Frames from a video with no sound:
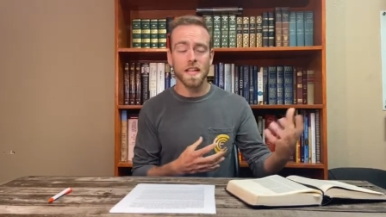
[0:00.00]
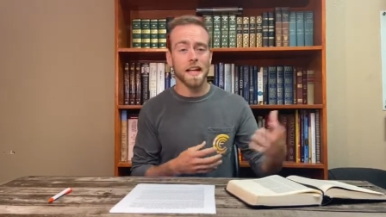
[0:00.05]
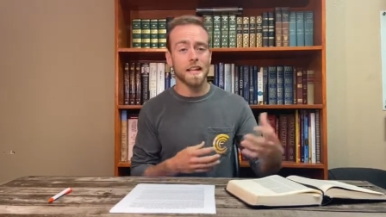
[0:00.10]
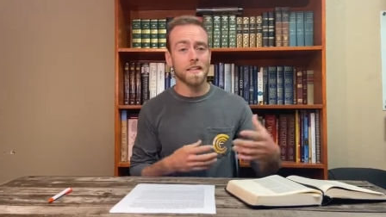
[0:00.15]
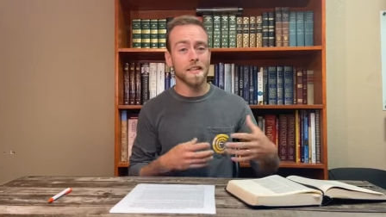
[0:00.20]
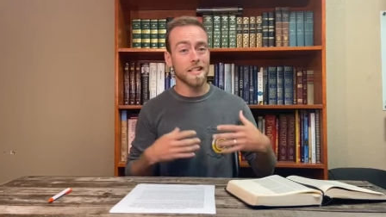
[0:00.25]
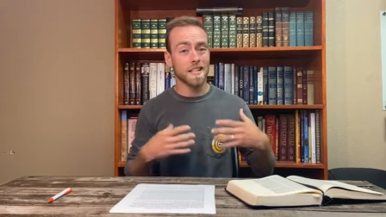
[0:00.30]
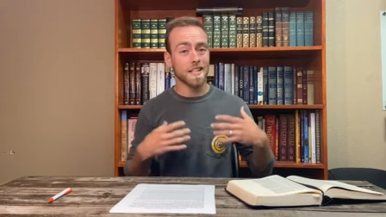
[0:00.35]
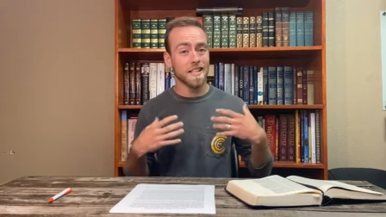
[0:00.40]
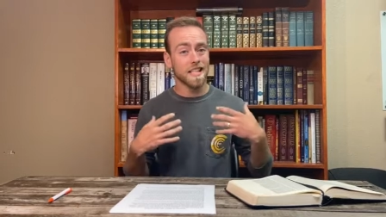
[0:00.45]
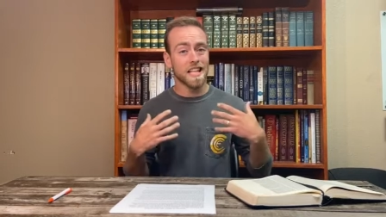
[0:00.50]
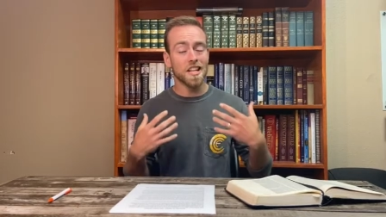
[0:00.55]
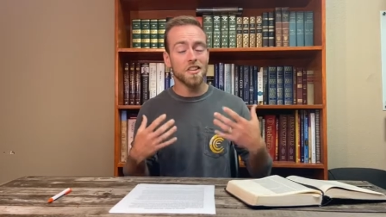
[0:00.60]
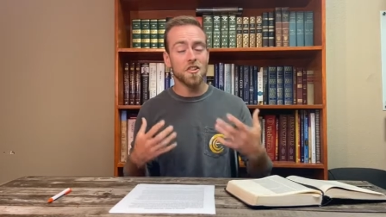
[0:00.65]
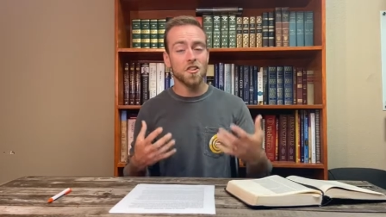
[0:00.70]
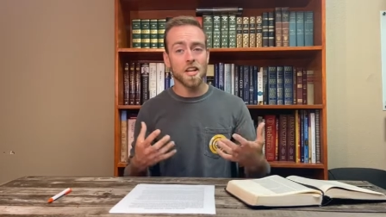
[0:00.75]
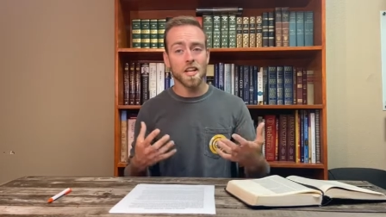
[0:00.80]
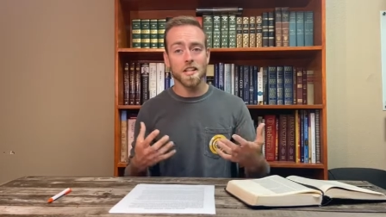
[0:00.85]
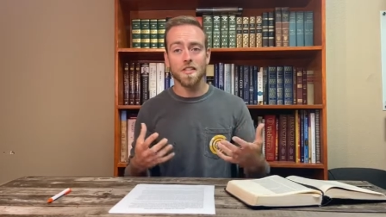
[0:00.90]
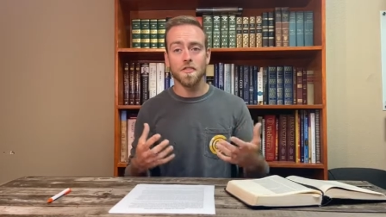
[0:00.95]
And He's
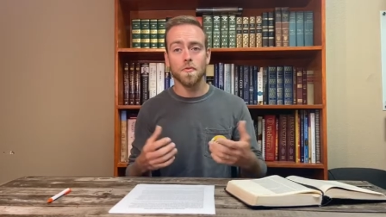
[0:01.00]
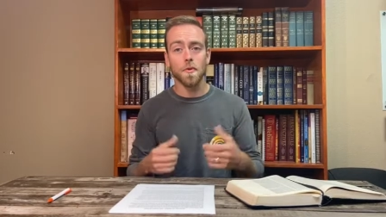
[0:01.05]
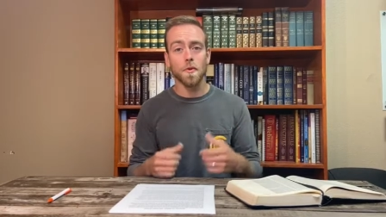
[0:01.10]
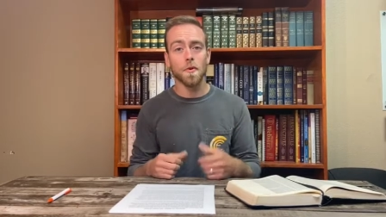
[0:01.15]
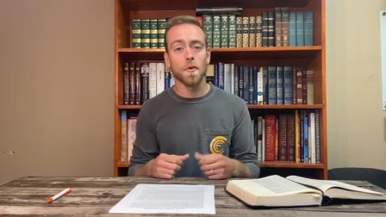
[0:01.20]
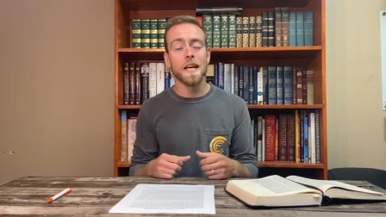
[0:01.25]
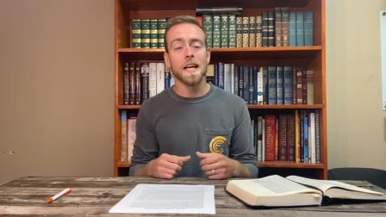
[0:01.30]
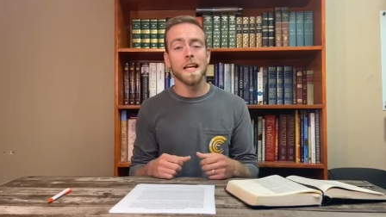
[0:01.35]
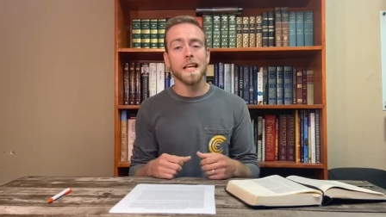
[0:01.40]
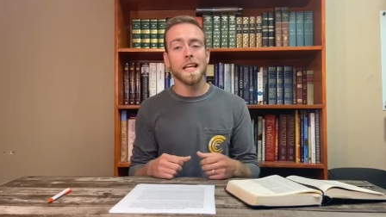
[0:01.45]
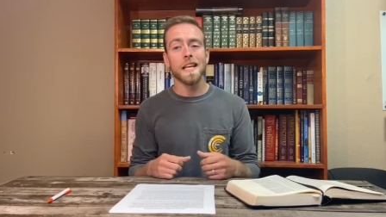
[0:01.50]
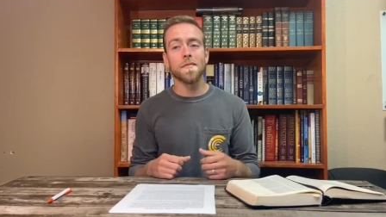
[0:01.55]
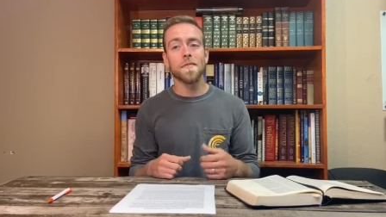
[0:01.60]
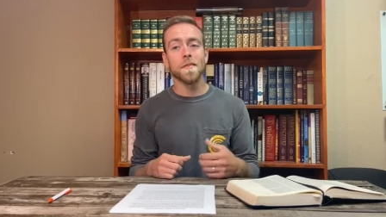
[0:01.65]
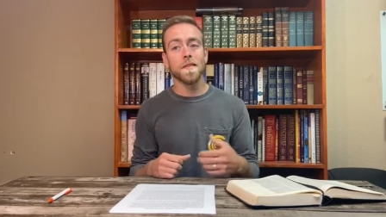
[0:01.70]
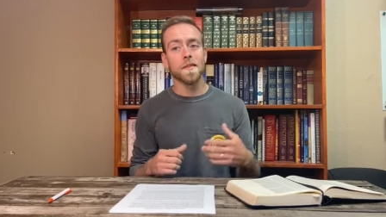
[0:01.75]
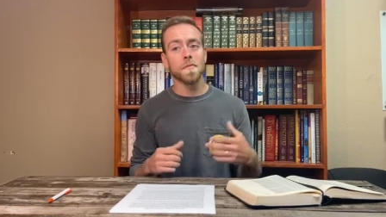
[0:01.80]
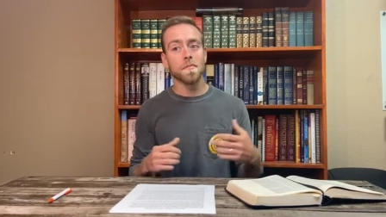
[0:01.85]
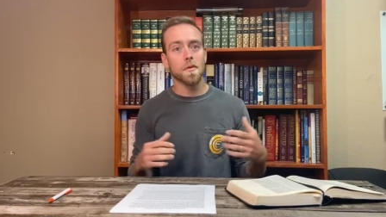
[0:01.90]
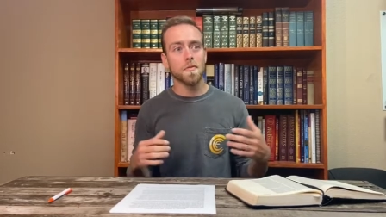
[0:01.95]
teaching us through
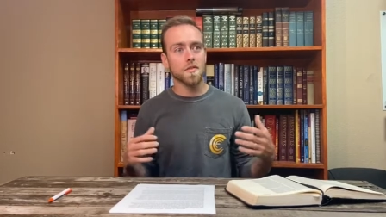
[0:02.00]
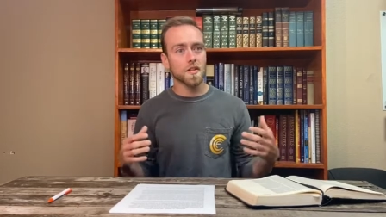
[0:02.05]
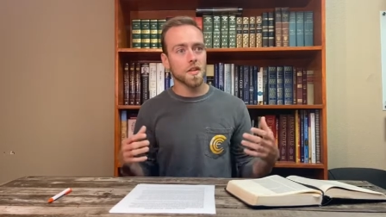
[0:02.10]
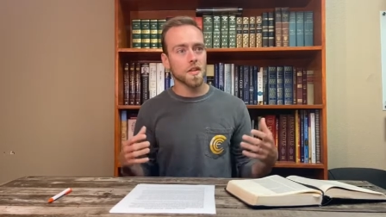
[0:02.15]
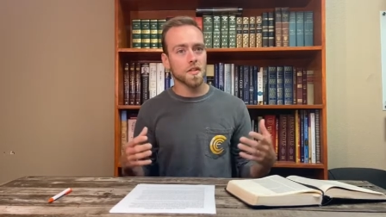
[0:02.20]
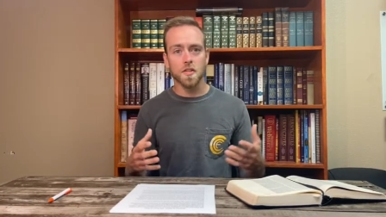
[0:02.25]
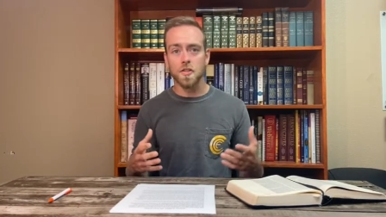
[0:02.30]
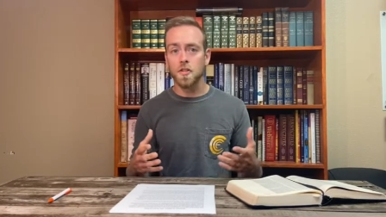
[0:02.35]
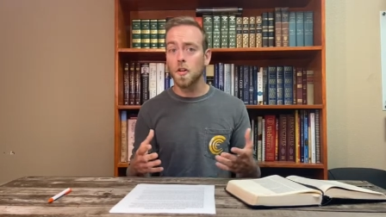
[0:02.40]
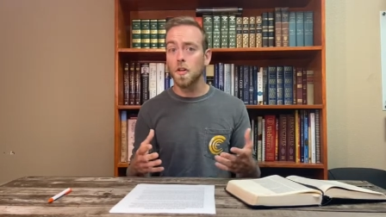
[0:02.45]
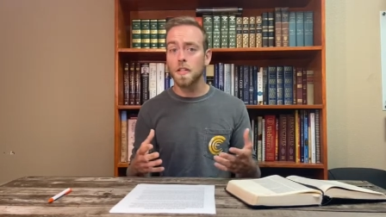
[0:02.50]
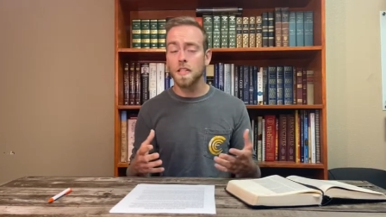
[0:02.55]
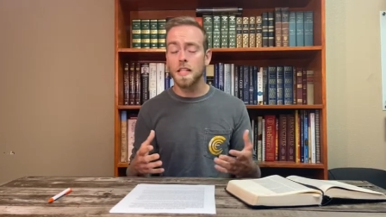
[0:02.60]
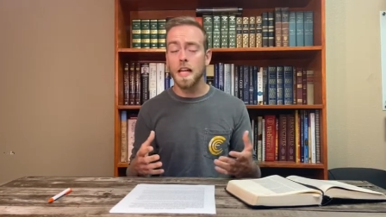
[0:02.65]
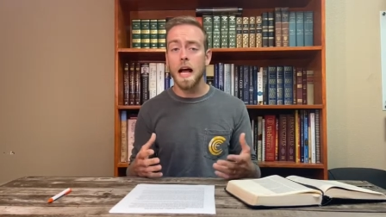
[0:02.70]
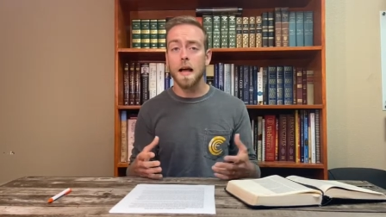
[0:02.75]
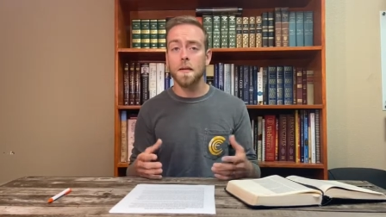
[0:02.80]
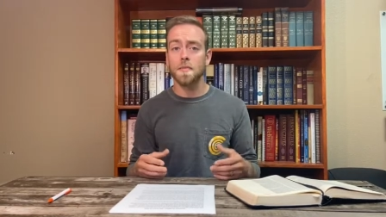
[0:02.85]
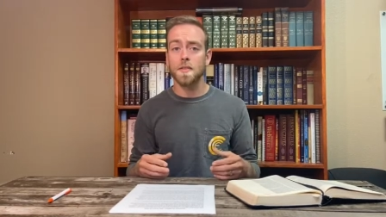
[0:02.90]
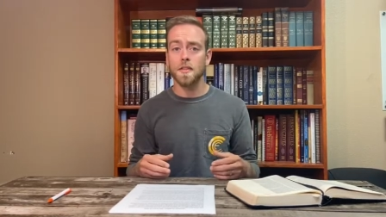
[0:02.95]
even the most uncertain
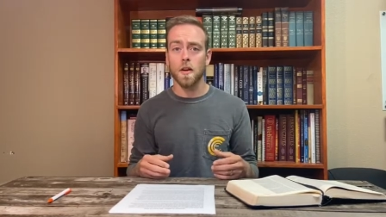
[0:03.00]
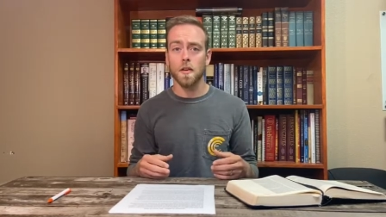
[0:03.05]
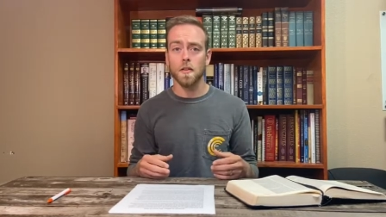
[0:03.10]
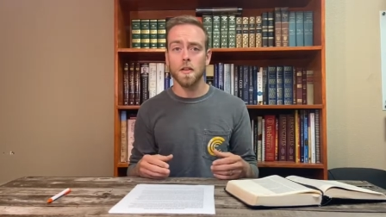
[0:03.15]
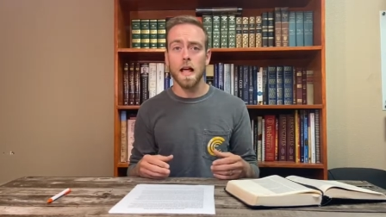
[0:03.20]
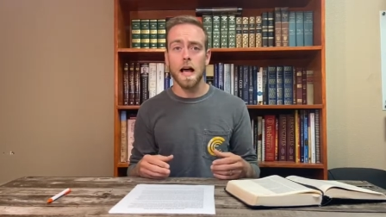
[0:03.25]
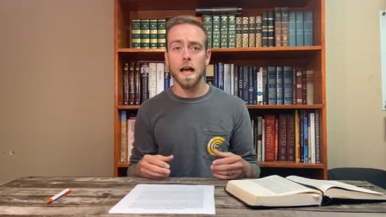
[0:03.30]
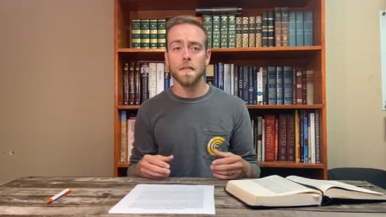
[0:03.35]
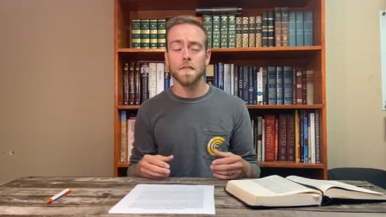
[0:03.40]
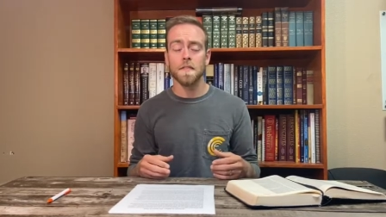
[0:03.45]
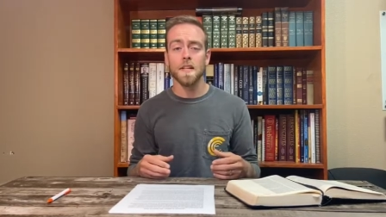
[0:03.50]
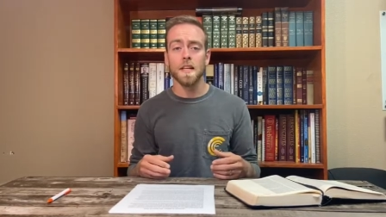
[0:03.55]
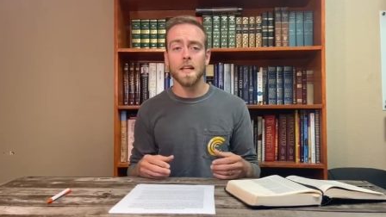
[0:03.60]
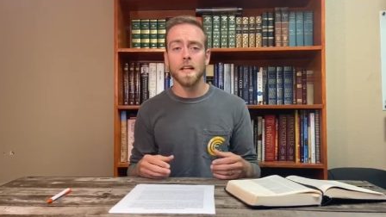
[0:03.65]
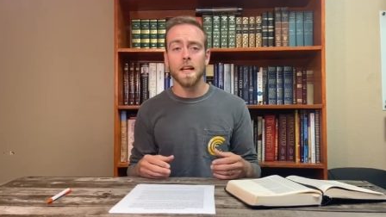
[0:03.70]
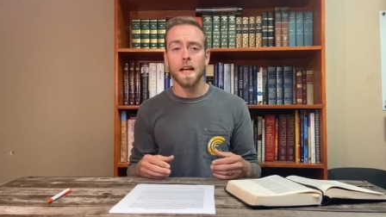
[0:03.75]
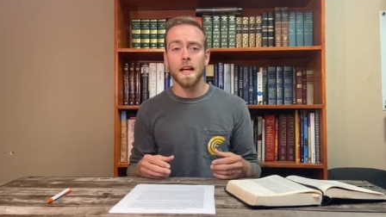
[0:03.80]
times in our lives.